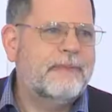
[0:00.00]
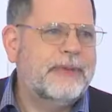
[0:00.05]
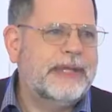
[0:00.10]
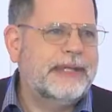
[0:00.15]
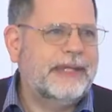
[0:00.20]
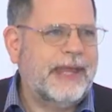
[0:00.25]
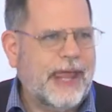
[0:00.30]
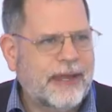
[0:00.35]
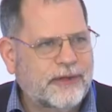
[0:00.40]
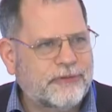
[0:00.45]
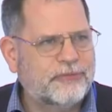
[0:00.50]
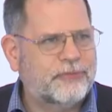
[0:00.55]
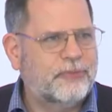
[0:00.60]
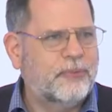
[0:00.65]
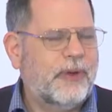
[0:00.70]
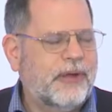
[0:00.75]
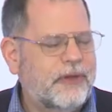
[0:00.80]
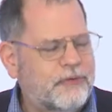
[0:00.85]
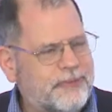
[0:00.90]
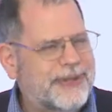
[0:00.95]
index,
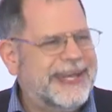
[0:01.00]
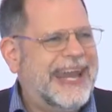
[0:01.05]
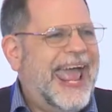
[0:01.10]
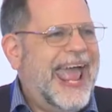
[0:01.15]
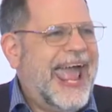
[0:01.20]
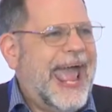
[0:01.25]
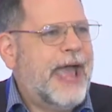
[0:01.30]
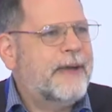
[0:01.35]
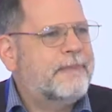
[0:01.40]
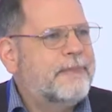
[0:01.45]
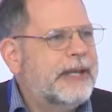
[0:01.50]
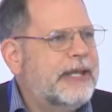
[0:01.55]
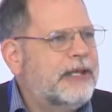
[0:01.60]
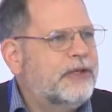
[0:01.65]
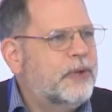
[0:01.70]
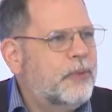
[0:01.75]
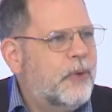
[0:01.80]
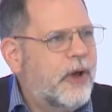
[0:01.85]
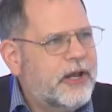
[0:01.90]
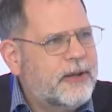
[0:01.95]
what has been happening
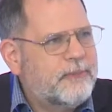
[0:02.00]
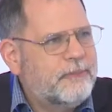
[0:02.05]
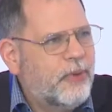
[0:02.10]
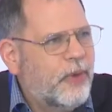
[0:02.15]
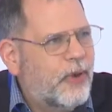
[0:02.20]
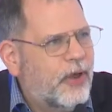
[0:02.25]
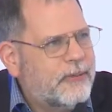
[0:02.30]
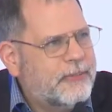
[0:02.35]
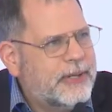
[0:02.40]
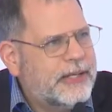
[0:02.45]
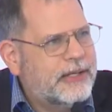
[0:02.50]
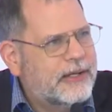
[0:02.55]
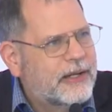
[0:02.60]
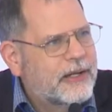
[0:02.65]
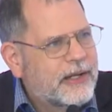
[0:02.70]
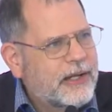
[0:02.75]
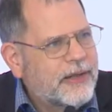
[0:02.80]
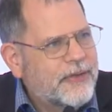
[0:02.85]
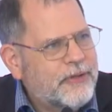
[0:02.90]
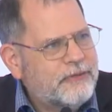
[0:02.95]
to unemployment
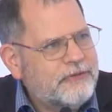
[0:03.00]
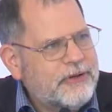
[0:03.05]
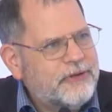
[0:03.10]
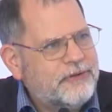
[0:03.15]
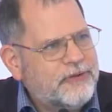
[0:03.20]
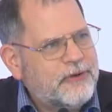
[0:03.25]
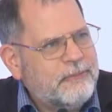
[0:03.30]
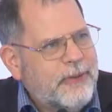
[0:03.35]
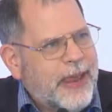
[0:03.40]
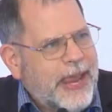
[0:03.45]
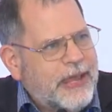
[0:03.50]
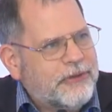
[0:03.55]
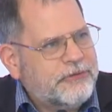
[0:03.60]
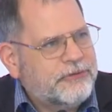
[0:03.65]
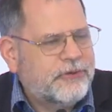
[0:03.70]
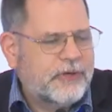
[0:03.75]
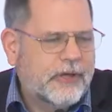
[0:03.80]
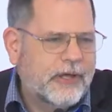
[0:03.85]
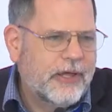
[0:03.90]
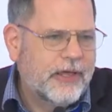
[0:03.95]
in the recent
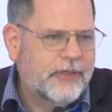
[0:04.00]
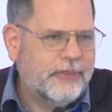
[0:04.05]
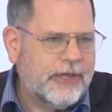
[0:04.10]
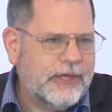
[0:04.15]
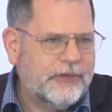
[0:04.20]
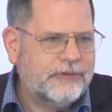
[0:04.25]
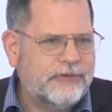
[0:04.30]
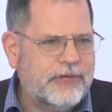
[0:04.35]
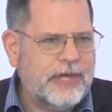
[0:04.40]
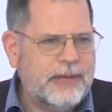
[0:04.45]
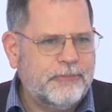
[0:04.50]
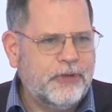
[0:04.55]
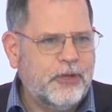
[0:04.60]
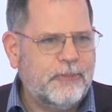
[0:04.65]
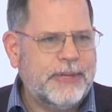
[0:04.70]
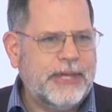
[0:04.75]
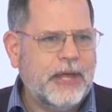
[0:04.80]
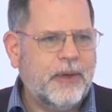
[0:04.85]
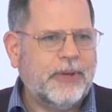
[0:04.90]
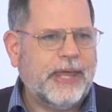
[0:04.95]
past, things seem to
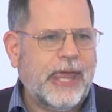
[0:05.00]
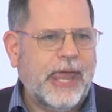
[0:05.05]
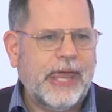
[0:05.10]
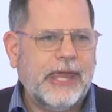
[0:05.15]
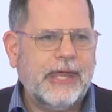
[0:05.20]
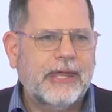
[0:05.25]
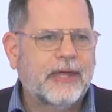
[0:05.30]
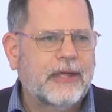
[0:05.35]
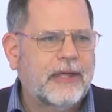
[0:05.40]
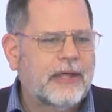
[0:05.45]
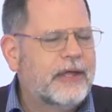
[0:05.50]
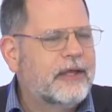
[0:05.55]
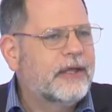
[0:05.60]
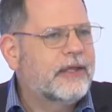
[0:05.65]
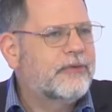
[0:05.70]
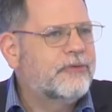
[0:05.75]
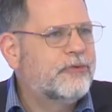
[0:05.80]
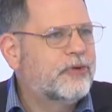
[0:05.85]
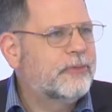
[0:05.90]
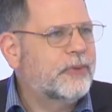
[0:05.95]
be okay.
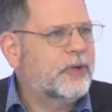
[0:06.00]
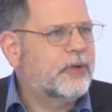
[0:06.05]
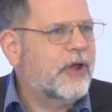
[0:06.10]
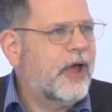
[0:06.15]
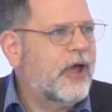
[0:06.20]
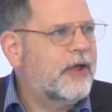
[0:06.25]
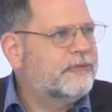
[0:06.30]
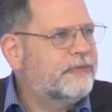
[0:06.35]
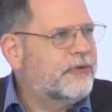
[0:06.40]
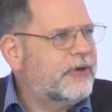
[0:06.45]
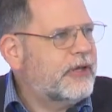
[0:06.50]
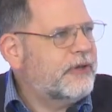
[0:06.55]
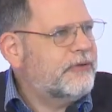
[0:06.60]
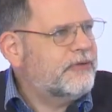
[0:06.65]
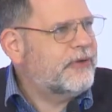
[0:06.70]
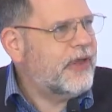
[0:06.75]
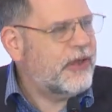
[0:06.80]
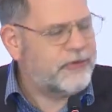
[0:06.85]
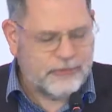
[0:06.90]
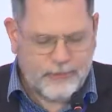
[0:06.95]
Consumer
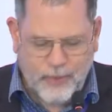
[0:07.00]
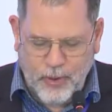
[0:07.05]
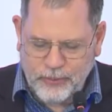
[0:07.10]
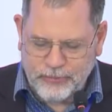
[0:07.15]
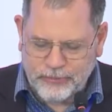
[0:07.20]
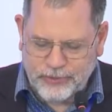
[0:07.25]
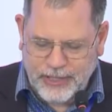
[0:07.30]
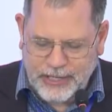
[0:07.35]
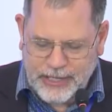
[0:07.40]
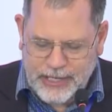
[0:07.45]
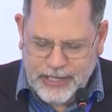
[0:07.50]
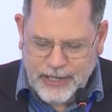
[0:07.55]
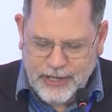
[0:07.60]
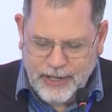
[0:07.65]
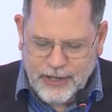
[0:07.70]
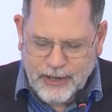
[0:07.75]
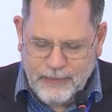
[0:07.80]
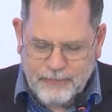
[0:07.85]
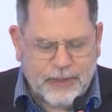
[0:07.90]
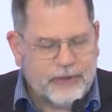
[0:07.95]
confidence has mostly
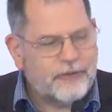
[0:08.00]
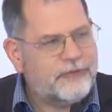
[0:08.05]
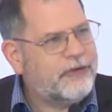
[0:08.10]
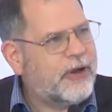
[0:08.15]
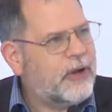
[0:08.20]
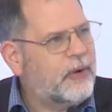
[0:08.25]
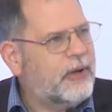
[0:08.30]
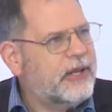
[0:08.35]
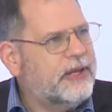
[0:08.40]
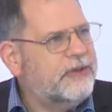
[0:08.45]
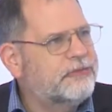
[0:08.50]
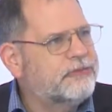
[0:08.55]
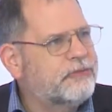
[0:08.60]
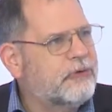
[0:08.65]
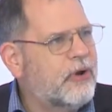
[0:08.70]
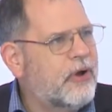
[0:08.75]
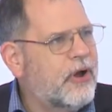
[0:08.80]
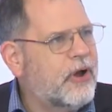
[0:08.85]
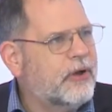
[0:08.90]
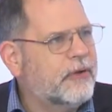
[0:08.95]
been fairly
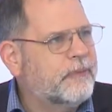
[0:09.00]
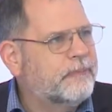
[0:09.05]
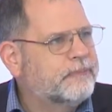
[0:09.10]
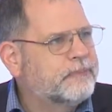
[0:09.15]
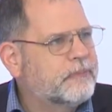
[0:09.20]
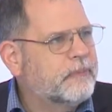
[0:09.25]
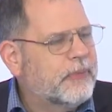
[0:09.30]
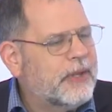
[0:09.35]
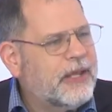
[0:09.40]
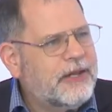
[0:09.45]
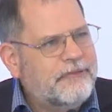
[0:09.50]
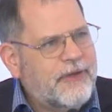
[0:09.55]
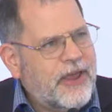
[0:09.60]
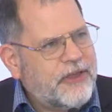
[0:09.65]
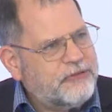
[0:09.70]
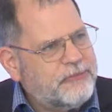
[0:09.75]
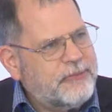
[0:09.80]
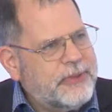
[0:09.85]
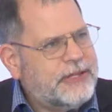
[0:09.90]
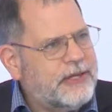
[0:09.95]
strong.
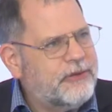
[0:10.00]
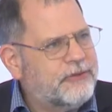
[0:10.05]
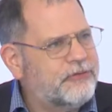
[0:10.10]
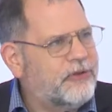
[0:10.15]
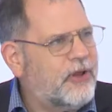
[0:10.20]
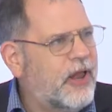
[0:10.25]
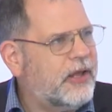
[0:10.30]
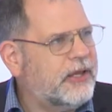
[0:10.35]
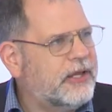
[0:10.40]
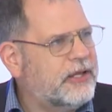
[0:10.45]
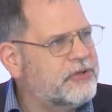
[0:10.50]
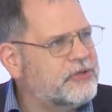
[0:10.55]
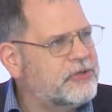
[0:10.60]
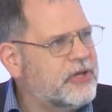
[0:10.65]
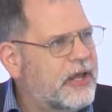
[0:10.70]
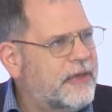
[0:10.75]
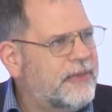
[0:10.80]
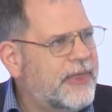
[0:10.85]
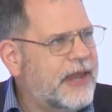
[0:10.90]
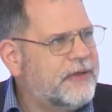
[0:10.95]
Investment is sluggish.
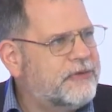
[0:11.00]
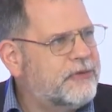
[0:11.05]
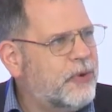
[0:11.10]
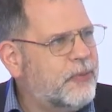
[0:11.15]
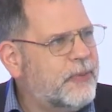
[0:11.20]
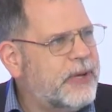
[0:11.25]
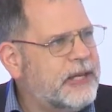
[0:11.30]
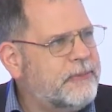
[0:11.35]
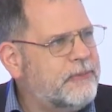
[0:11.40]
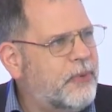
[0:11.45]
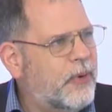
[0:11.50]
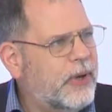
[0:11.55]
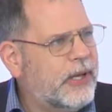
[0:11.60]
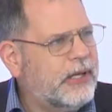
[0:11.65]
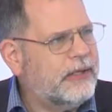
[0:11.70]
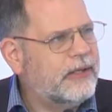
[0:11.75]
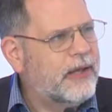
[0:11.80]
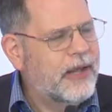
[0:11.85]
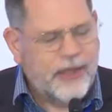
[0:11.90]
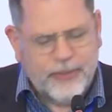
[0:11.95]
That's a weak
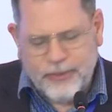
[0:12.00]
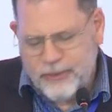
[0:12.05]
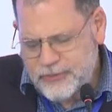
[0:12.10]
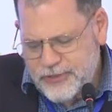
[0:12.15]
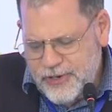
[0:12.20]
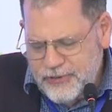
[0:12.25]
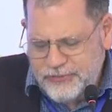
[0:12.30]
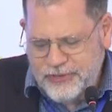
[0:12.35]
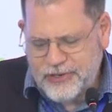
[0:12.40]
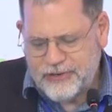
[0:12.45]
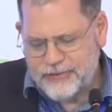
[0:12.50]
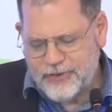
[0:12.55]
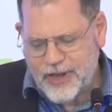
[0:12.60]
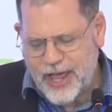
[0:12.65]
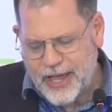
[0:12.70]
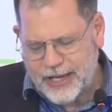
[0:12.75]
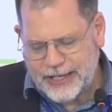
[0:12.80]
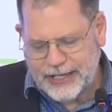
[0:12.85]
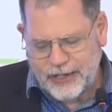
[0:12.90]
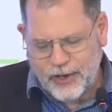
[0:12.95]
point. There just is
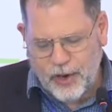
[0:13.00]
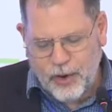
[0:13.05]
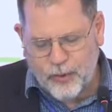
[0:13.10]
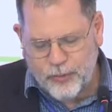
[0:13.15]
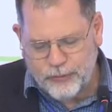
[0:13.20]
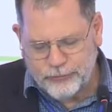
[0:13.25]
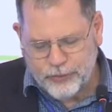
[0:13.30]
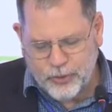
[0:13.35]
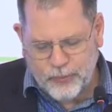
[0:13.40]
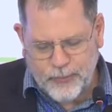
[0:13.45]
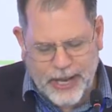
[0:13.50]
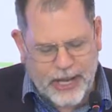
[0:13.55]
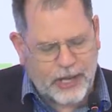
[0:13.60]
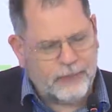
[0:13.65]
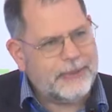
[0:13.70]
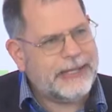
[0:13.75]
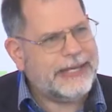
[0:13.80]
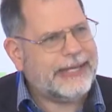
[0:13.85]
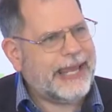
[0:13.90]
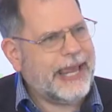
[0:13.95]
not an
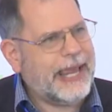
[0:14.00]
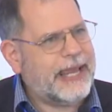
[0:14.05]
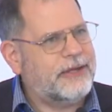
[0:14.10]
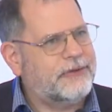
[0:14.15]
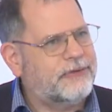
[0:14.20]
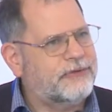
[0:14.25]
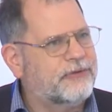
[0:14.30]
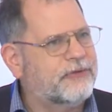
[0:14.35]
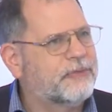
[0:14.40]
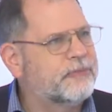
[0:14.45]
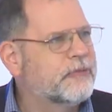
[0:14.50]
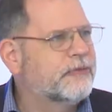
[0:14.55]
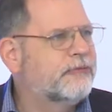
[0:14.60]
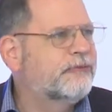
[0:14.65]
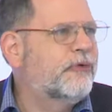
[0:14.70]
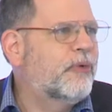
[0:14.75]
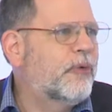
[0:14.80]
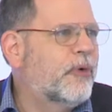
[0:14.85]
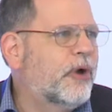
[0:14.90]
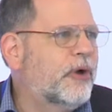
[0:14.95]
overwhelming case
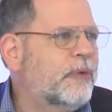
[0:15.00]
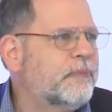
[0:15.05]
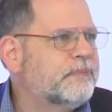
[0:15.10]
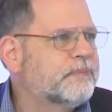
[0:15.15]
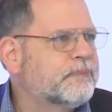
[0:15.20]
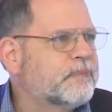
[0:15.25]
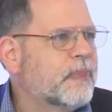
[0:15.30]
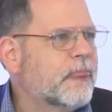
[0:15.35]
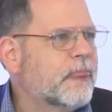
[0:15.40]
for